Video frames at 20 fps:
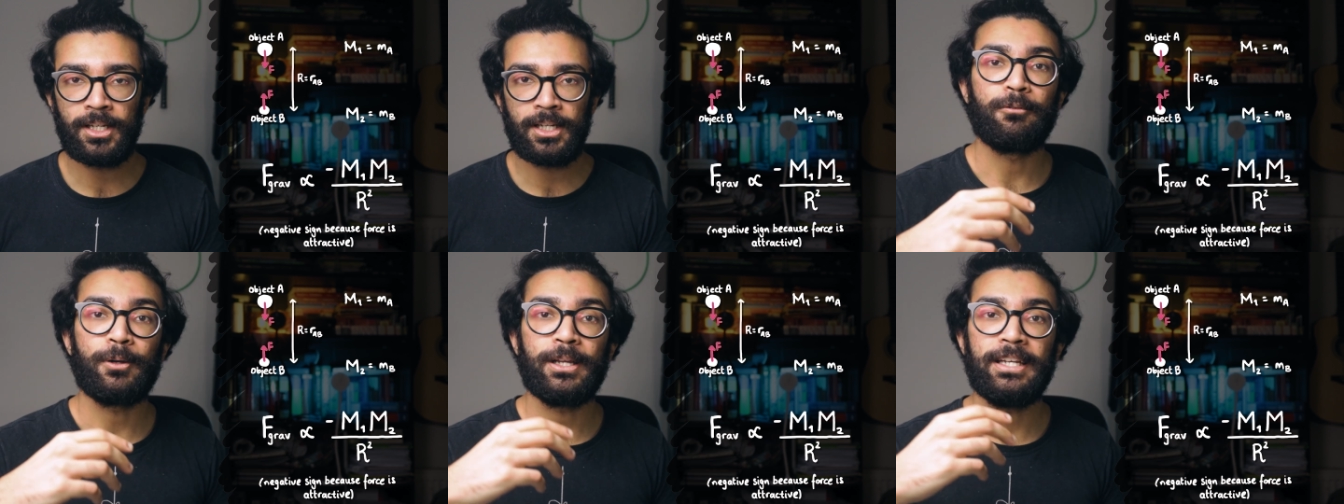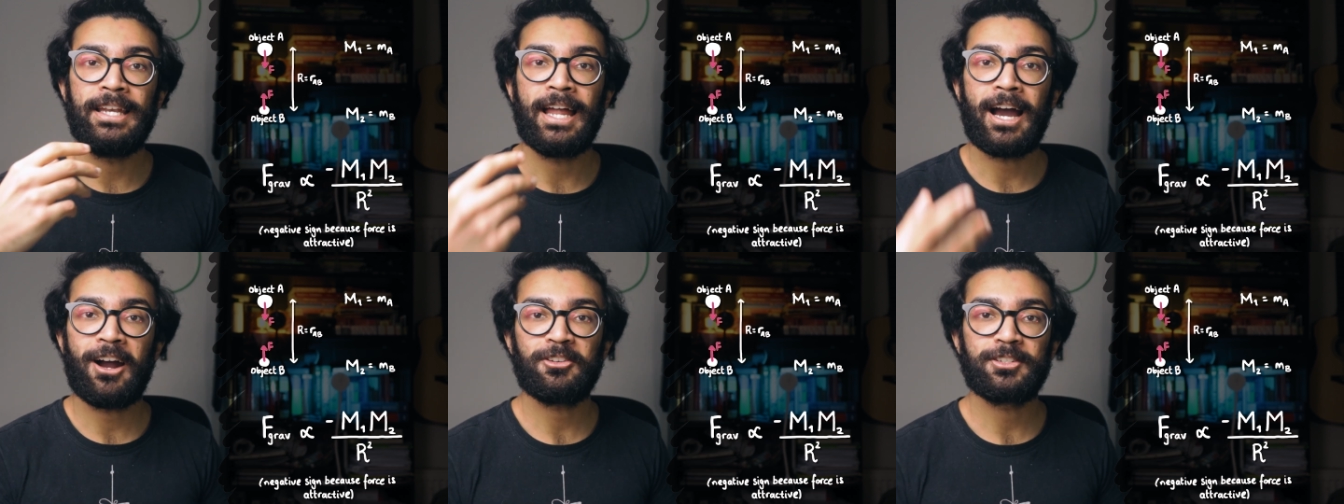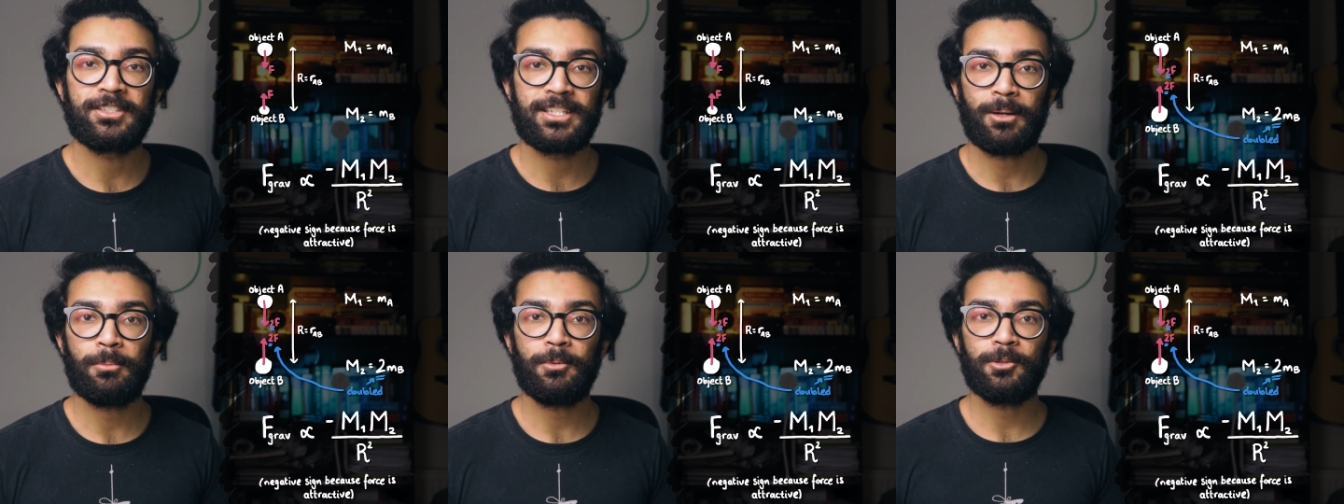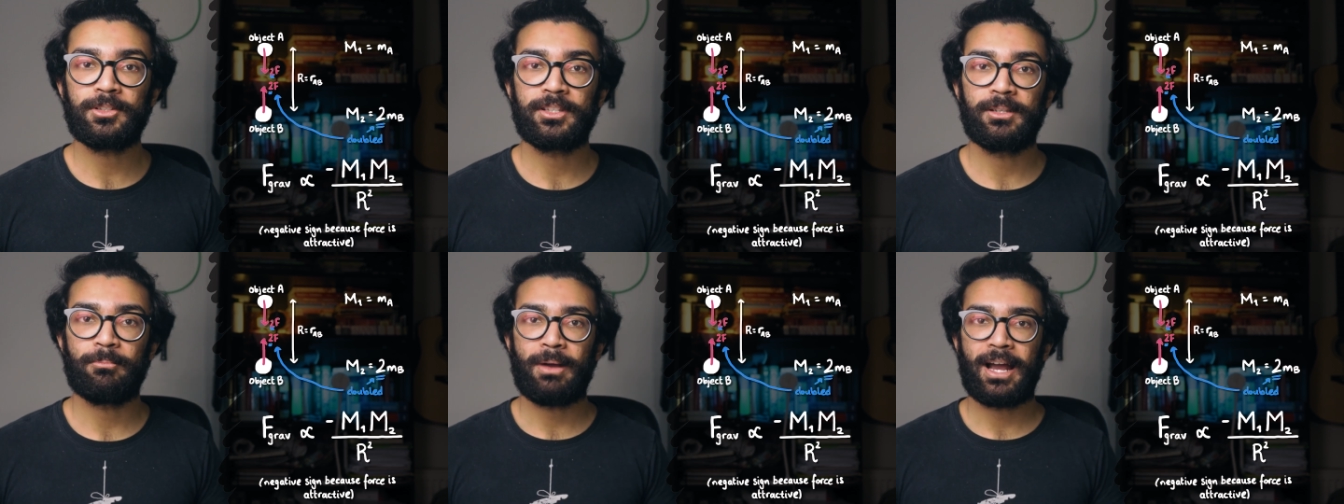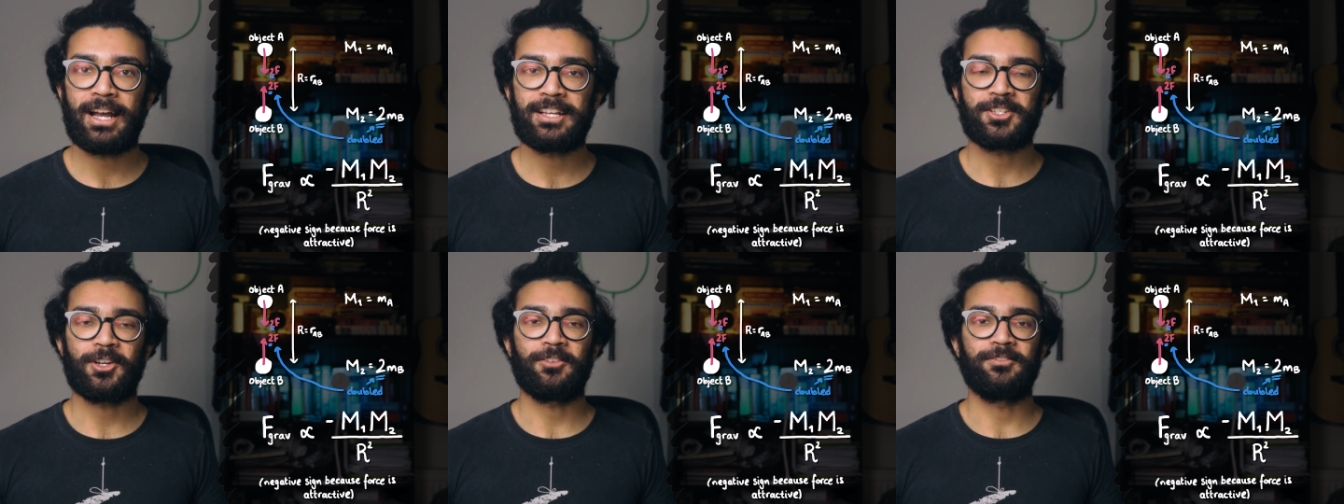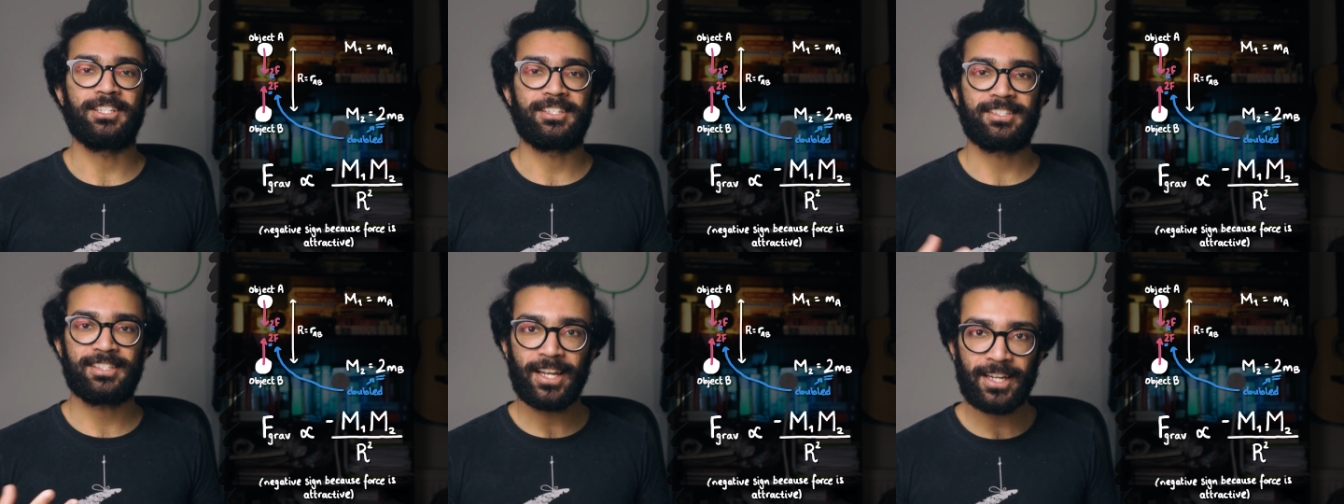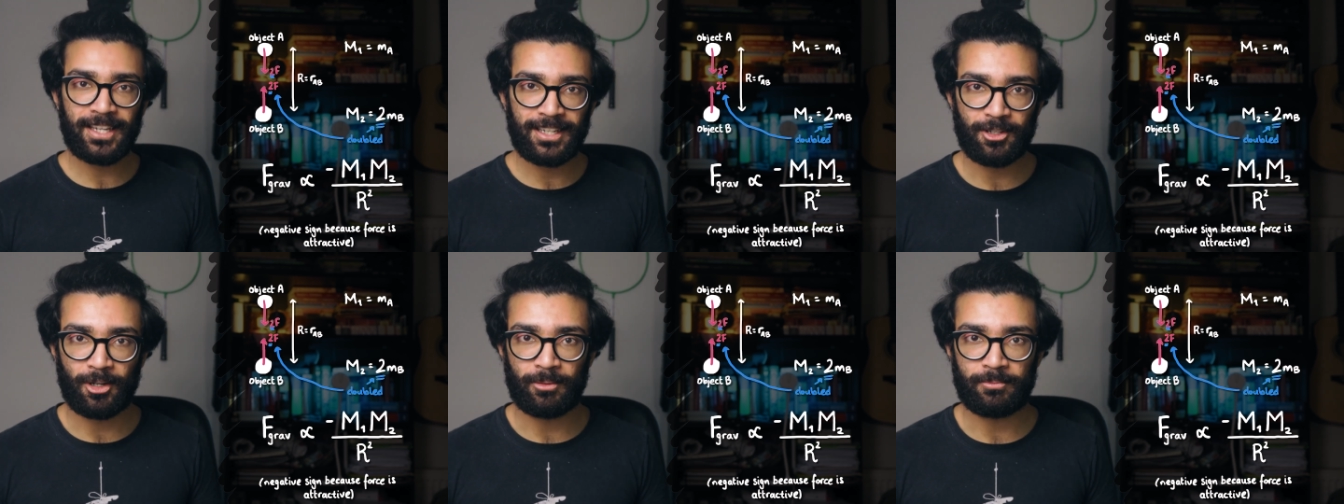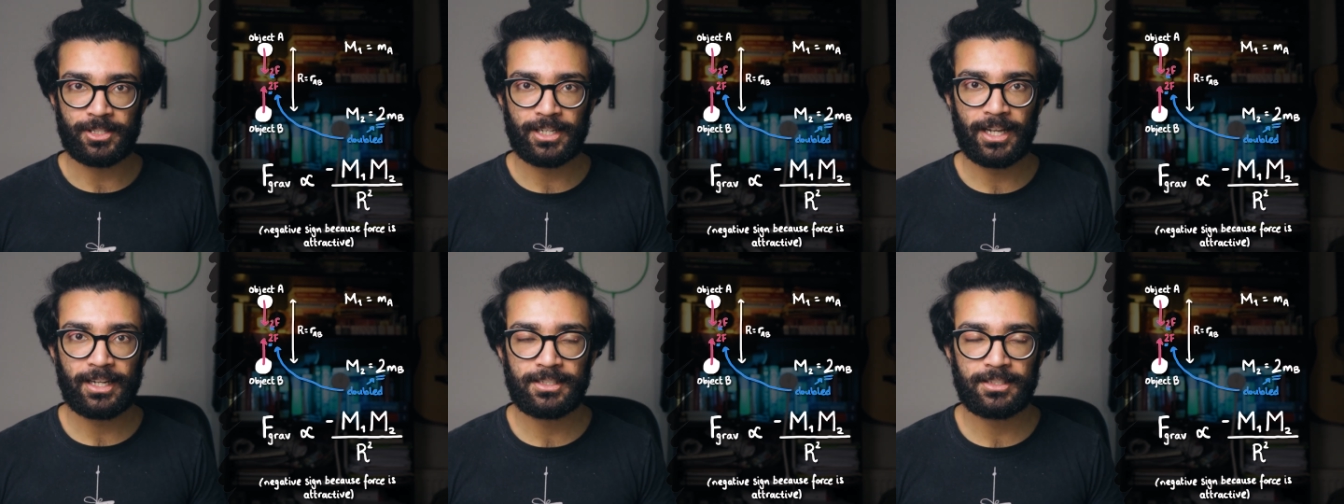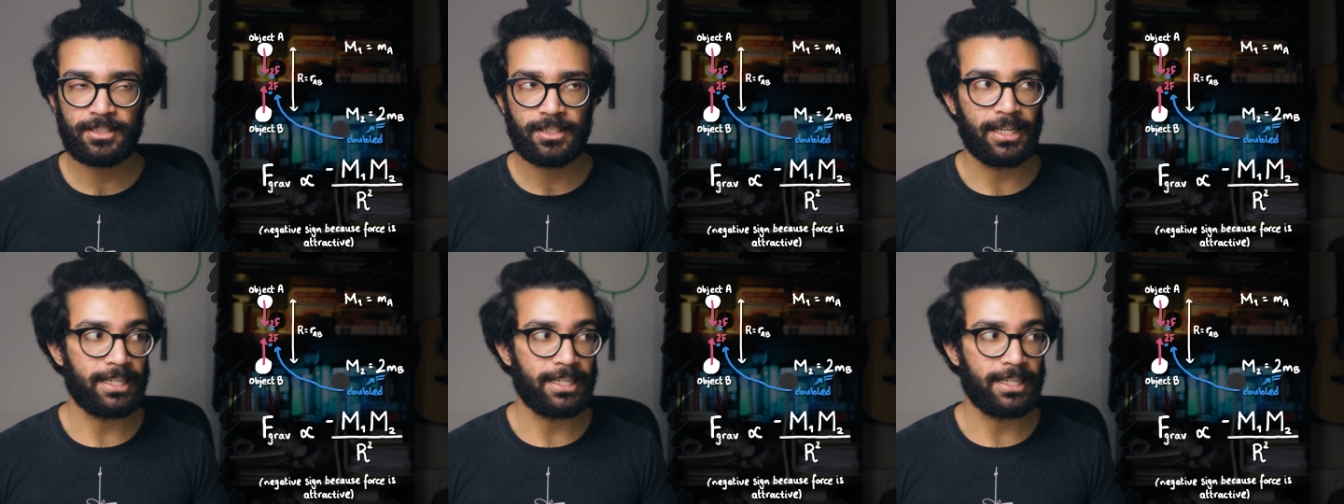if we now doubled the mass of the second object,